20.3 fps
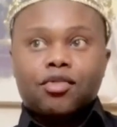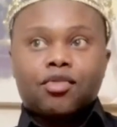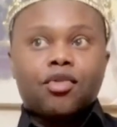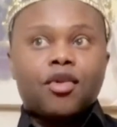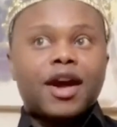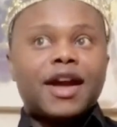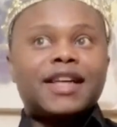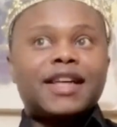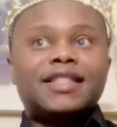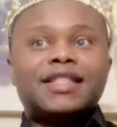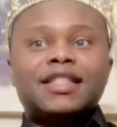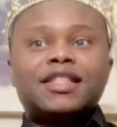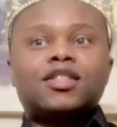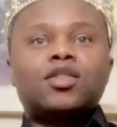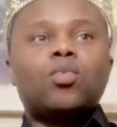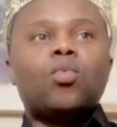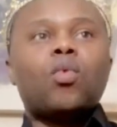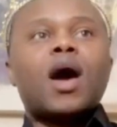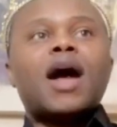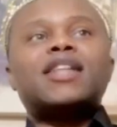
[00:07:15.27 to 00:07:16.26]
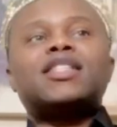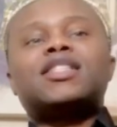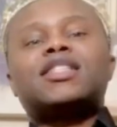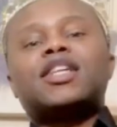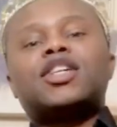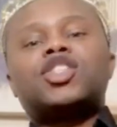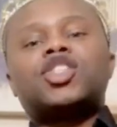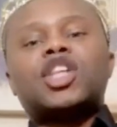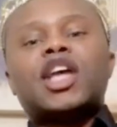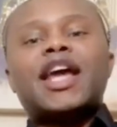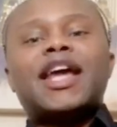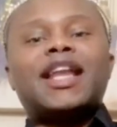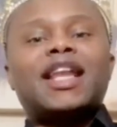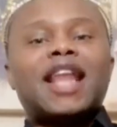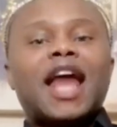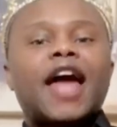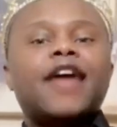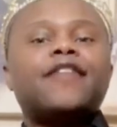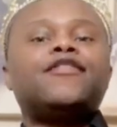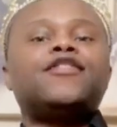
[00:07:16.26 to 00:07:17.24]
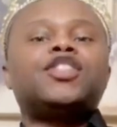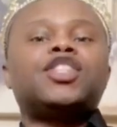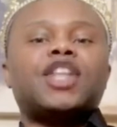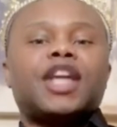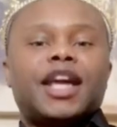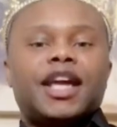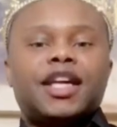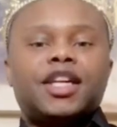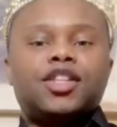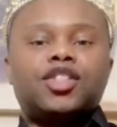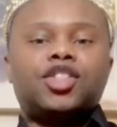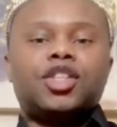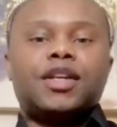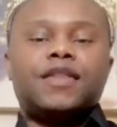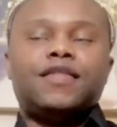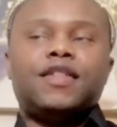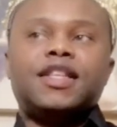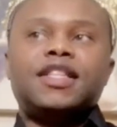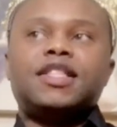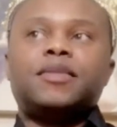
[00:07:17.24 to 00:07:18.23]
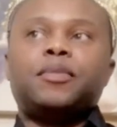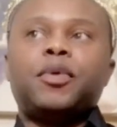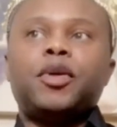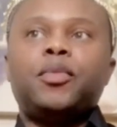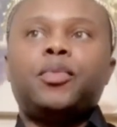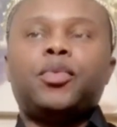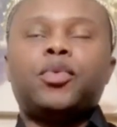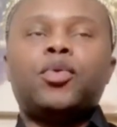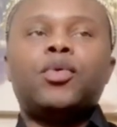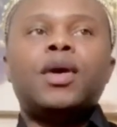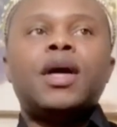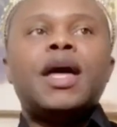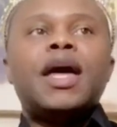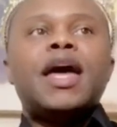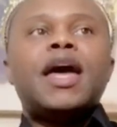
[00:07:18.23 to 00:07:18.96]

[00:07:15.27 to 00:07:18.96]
crazy to watch such a life change in these people